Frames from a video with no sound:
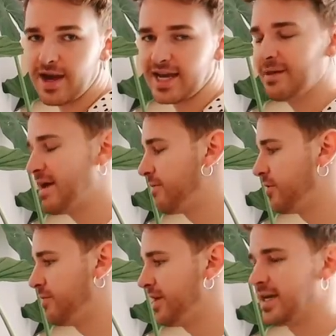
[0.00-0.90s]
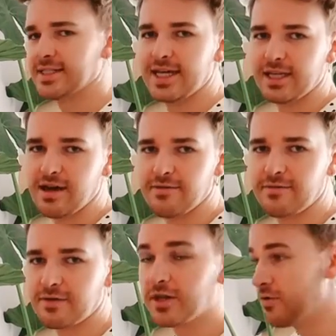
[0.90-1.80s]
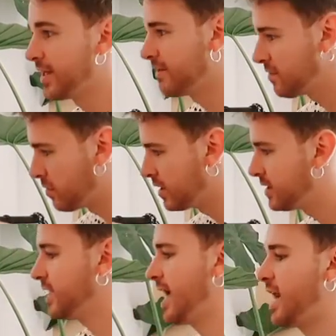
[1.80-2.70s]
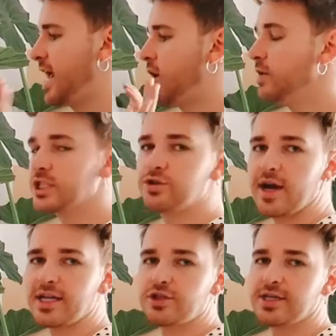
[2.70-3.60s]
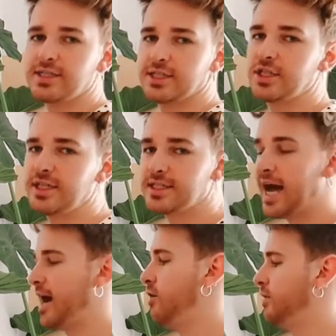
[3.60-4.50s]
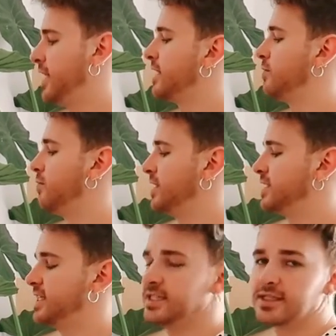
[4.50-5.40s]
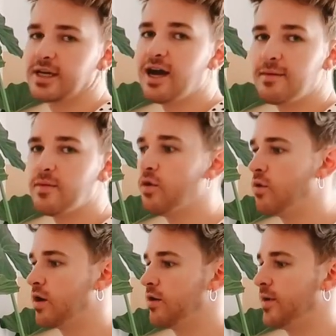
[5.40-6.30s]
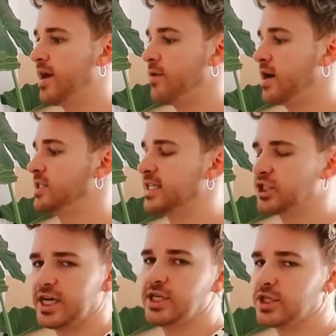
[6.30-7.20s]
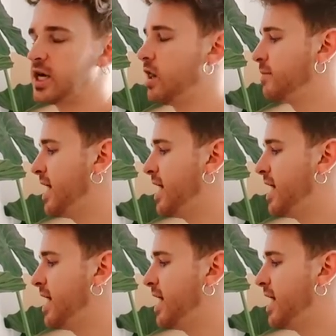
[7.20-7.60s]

Back in my room because I love clothing, of course. And I always try to transition these out like when seasons come or when I want to just like change the color